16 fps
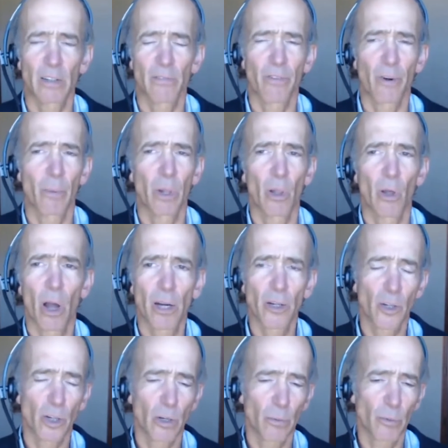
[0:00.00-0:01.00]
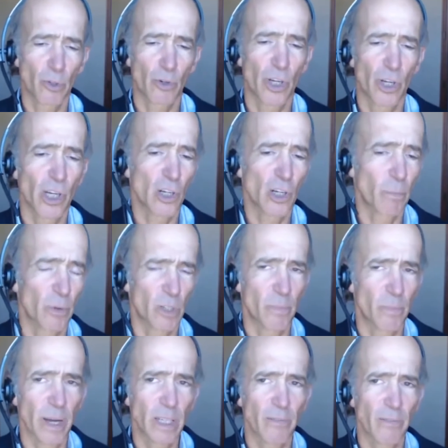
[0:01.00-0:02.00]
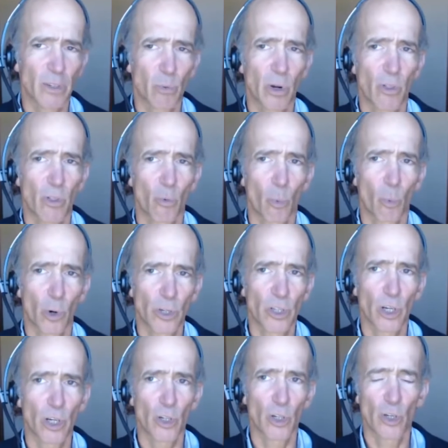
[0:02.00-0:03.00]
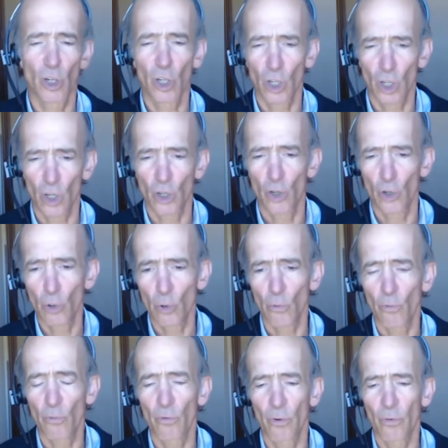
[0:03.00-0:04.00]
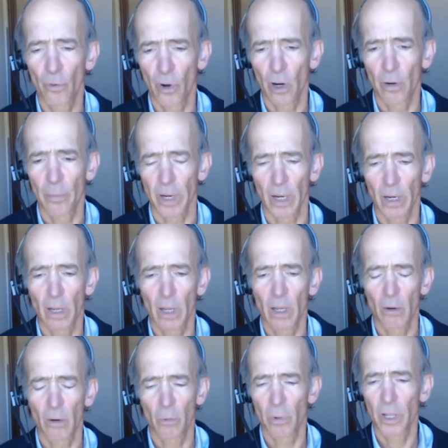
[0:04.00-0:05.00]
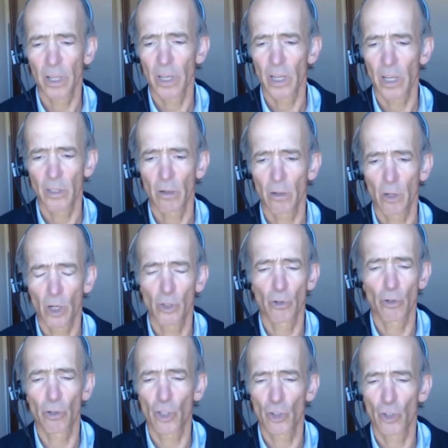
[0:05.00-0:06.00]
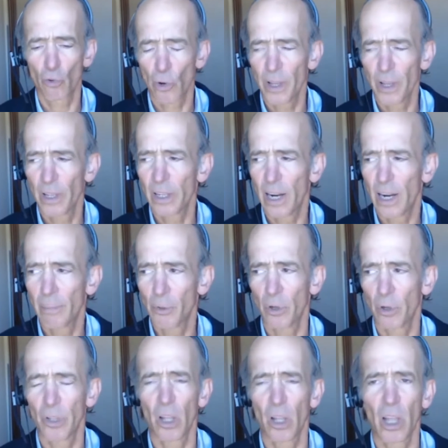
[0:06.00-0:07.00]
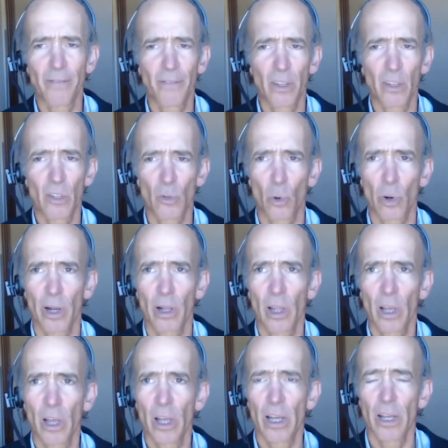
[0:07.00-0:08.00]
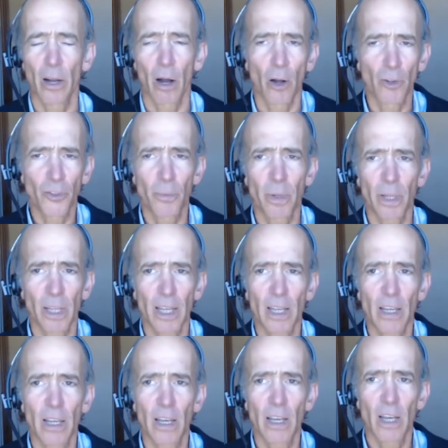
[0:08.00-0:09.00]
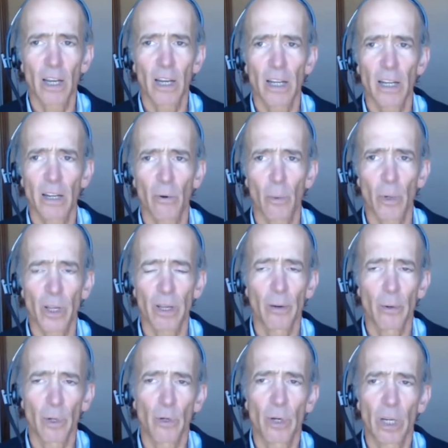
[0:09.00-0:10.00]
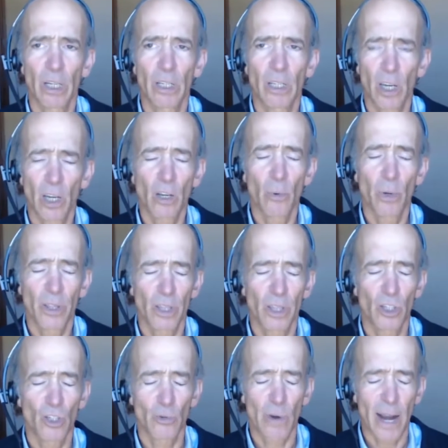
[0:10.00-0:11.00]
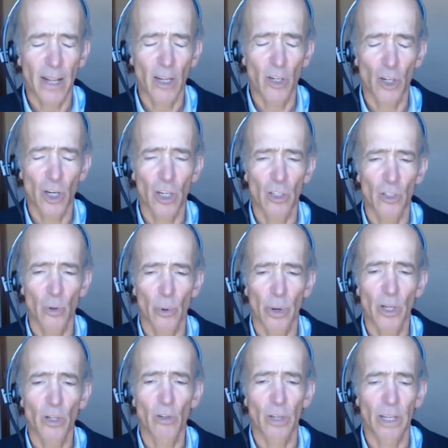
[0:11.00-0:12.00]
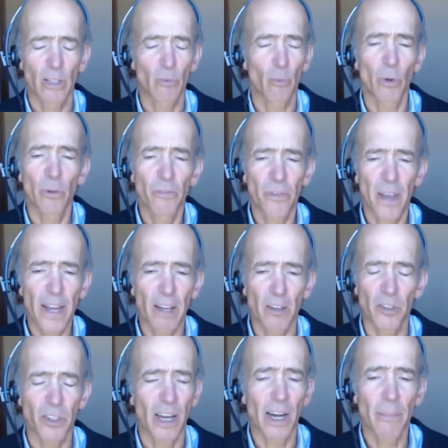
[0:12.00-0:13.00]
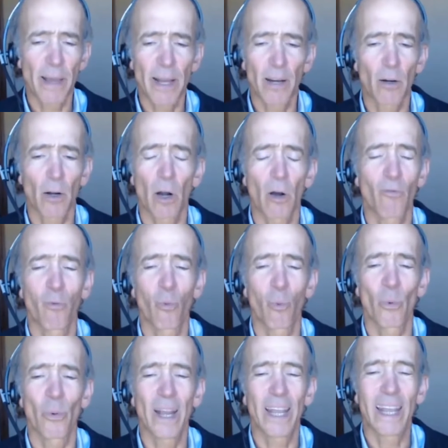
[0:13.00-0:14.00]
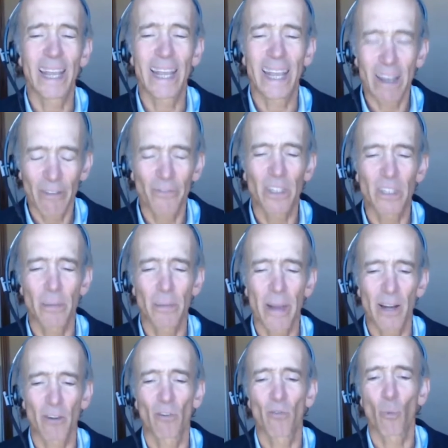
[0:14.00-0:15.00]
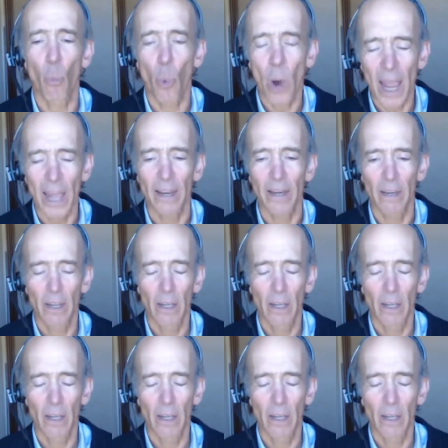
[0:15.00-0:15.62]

from a long-term strategic perspective, it's one of the worst things you can do for farming. It really is, because you're destroying the topsoil and the life of the soil, and ultimately, when you continue with this strategy, it will fail. It's not a matter of if, it's a matter of when.